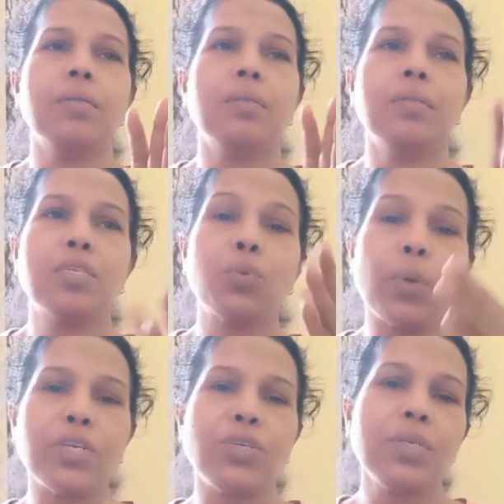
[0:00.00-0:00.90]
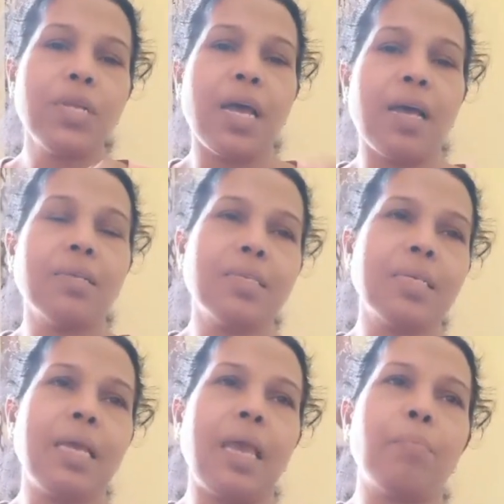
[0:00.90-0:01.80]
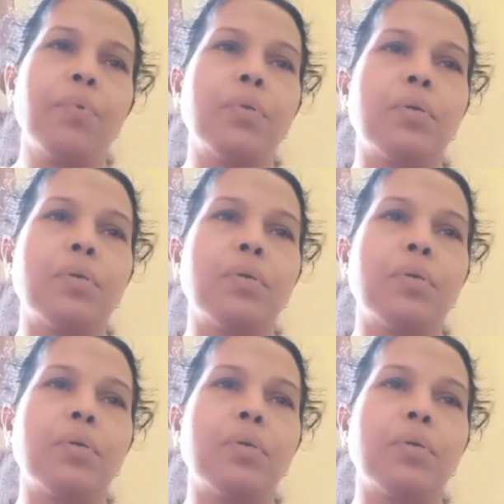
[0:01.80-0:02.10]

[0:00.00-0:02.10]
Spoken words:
this question has kept